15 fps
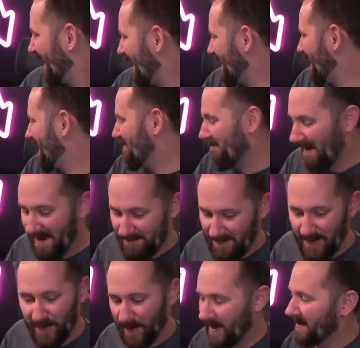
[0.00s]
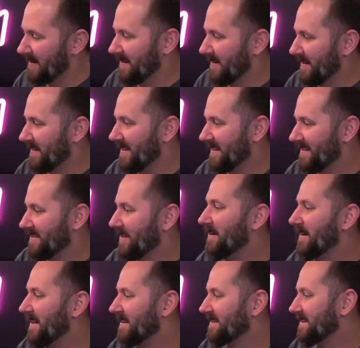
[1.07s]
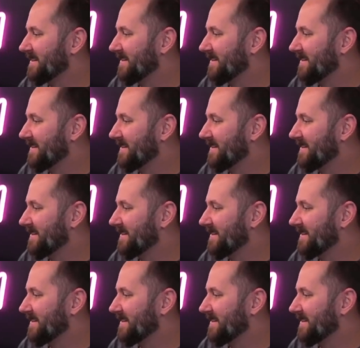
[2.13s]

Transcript: I think it might be weirder than the toenails.